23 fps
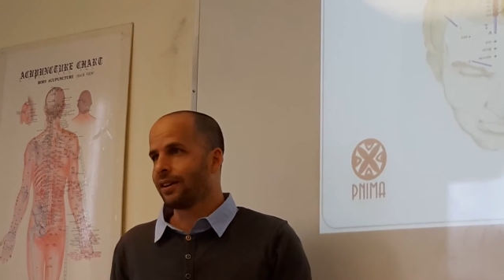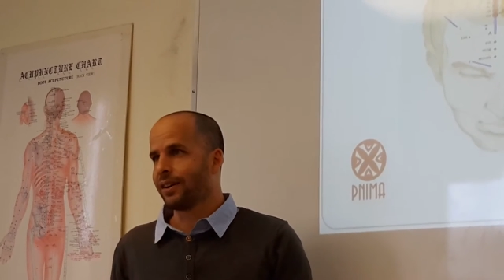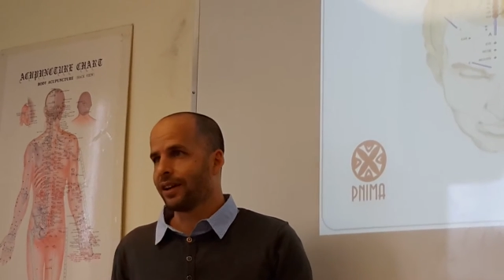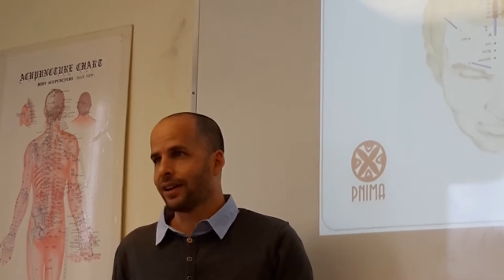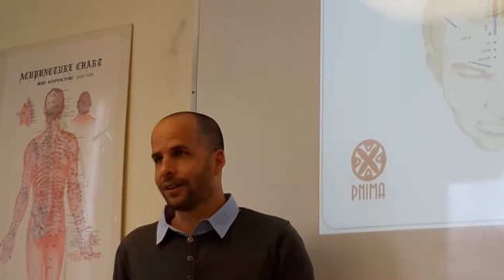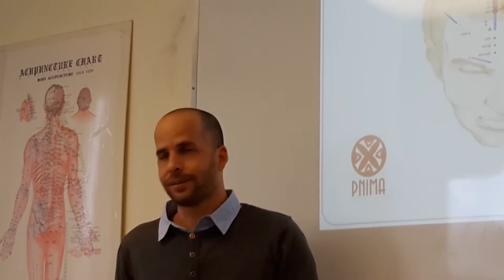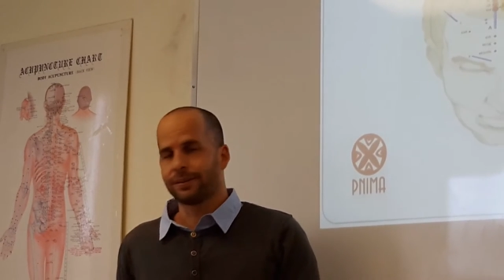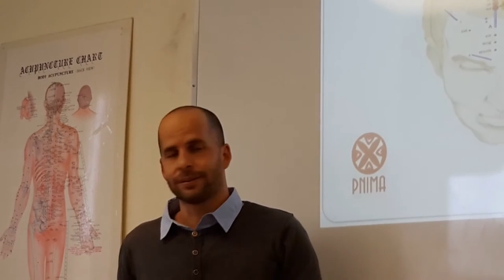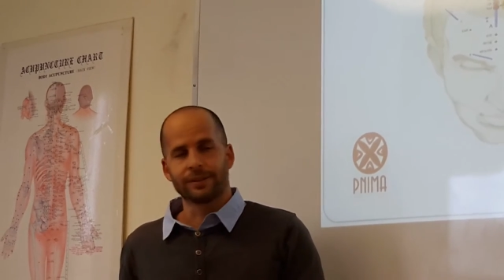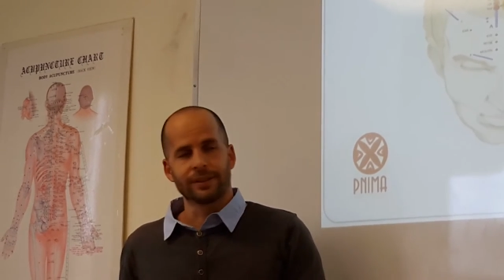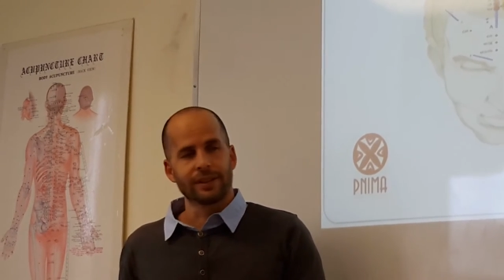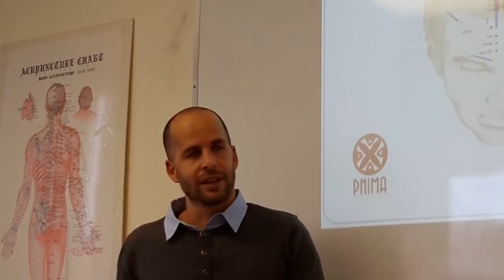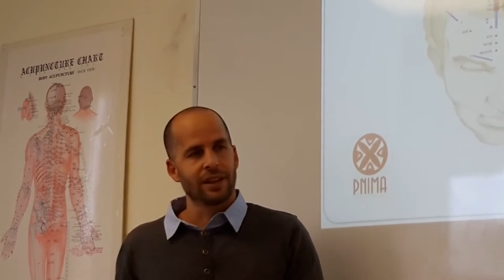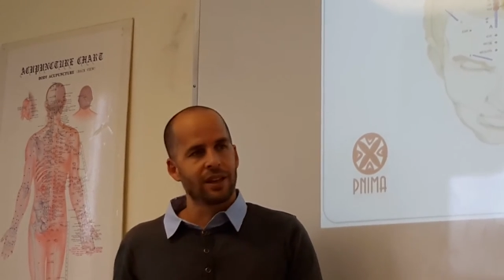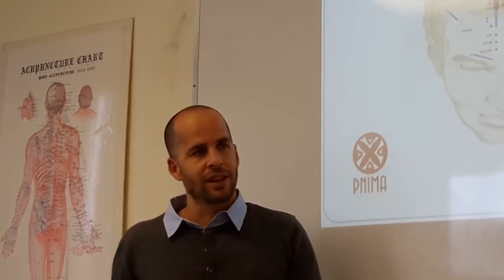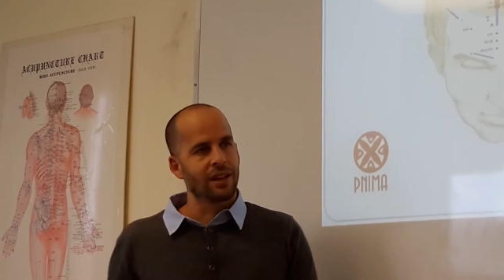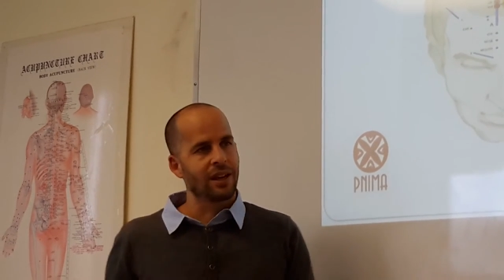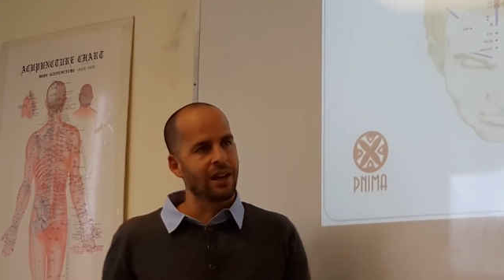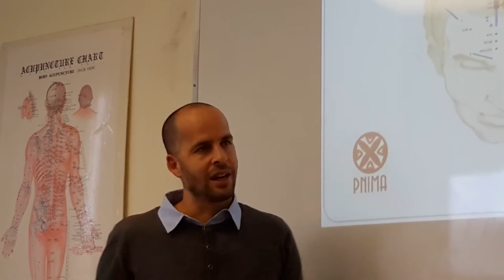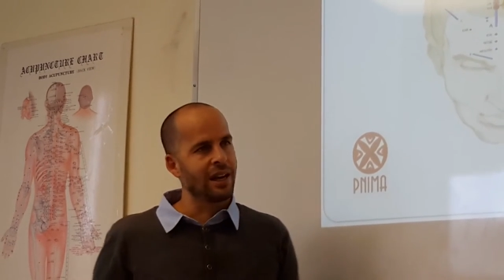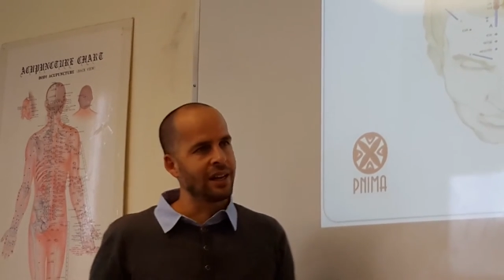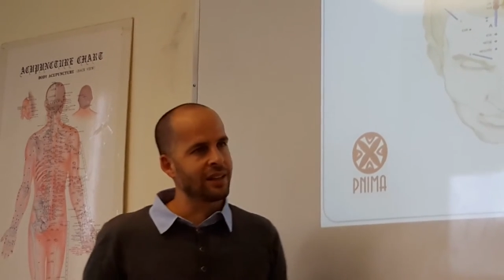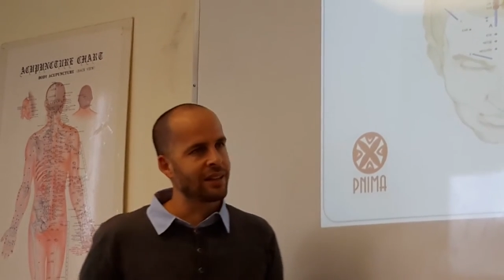and
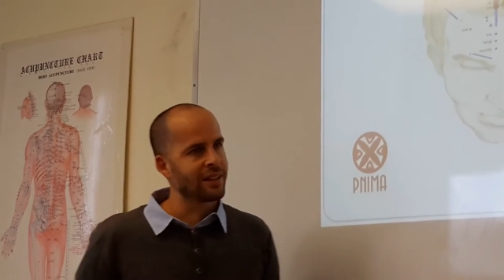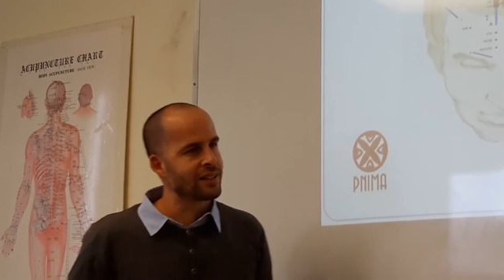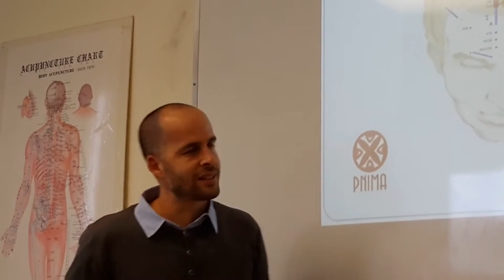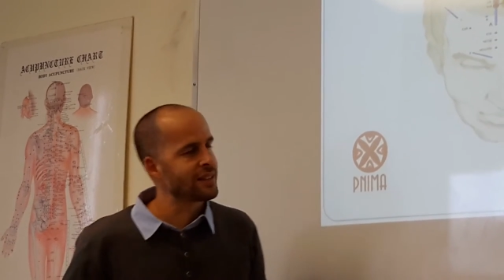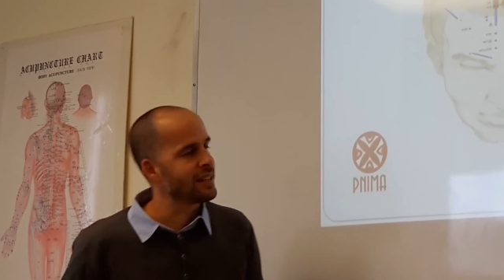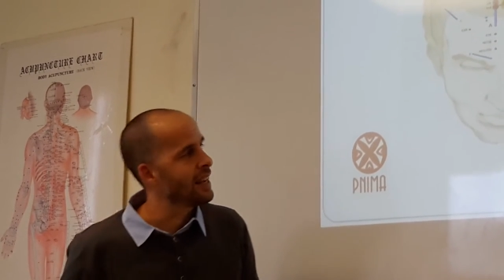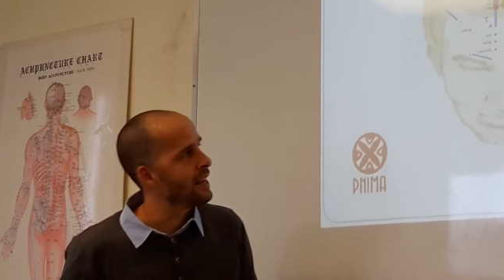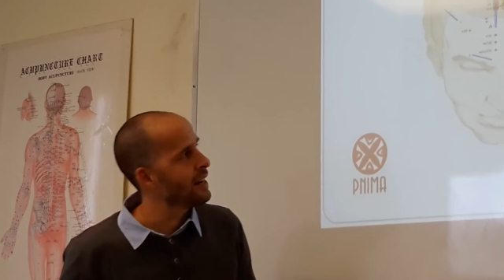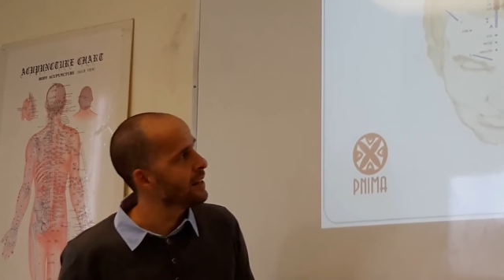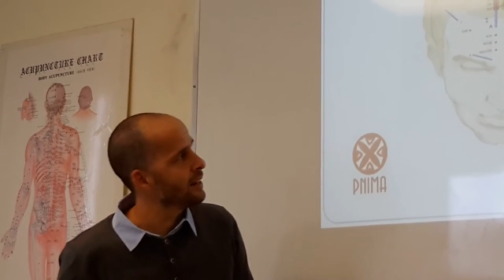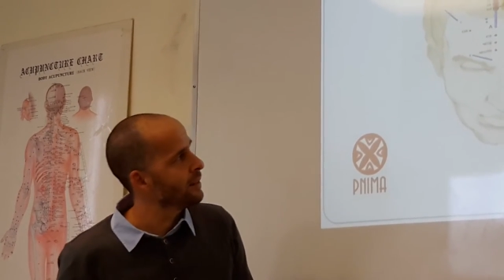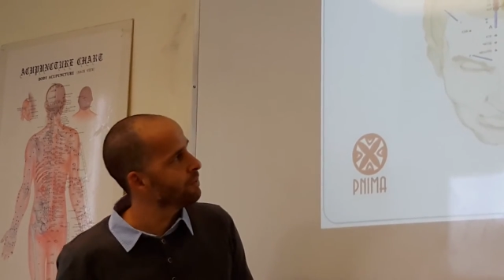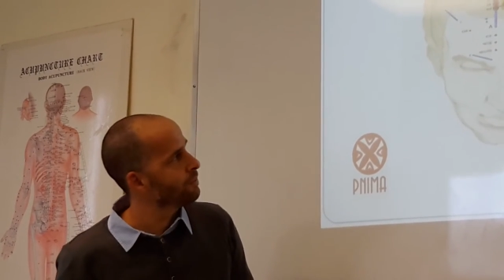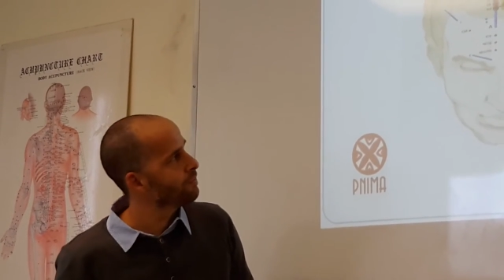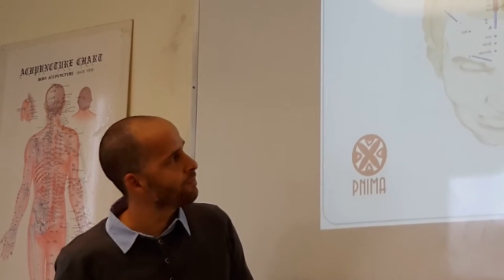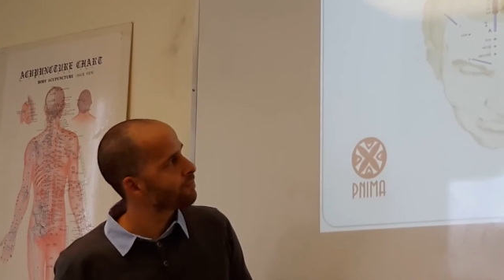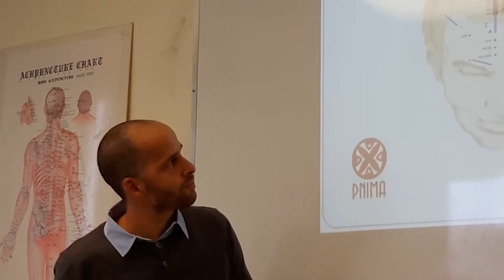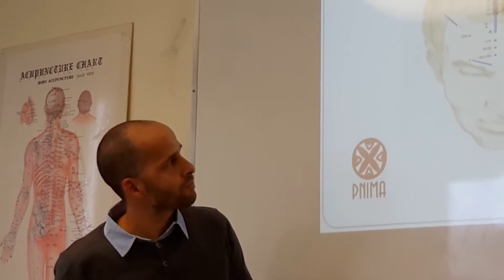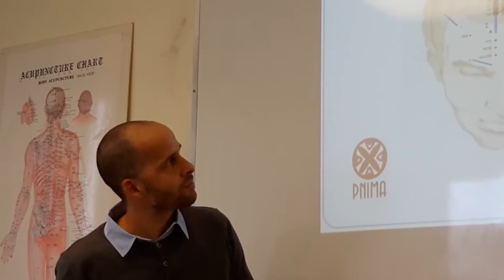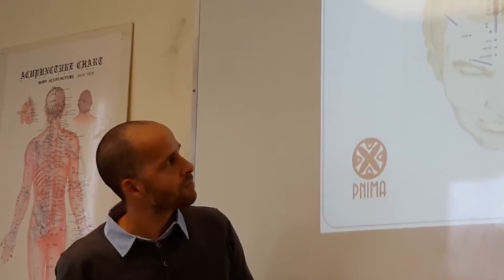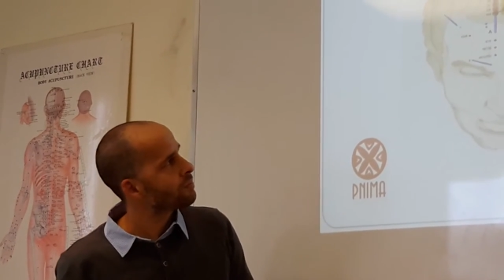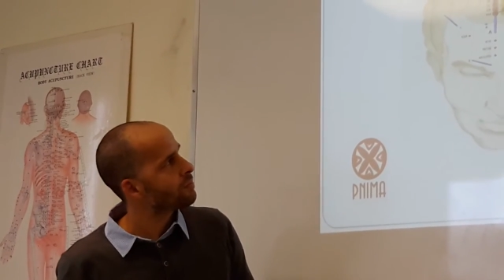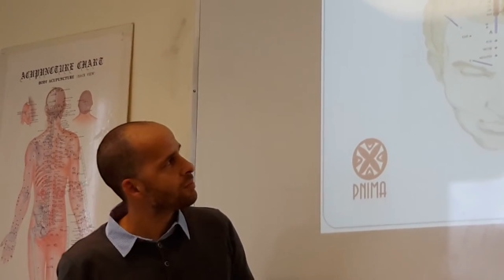
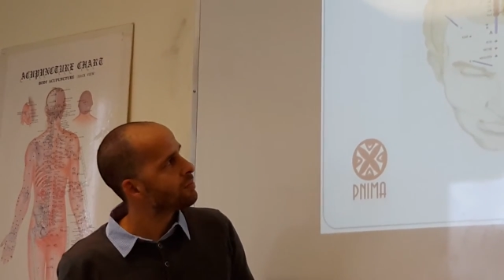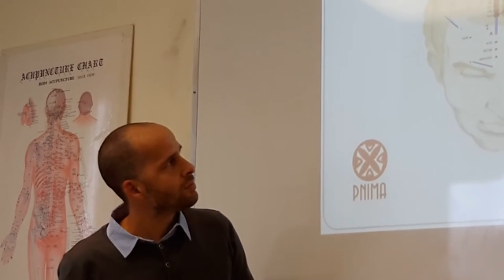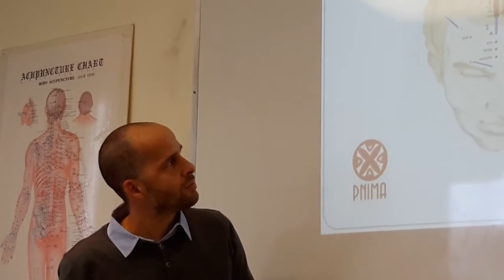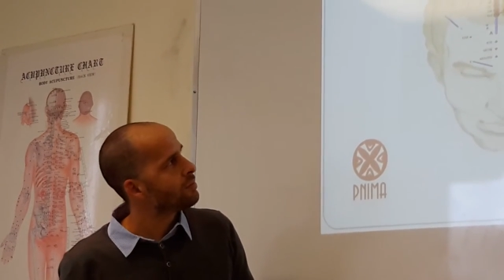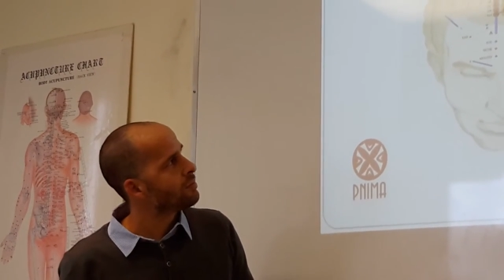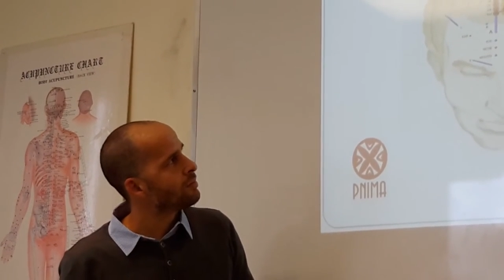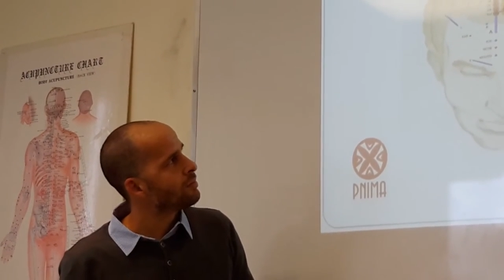understanding.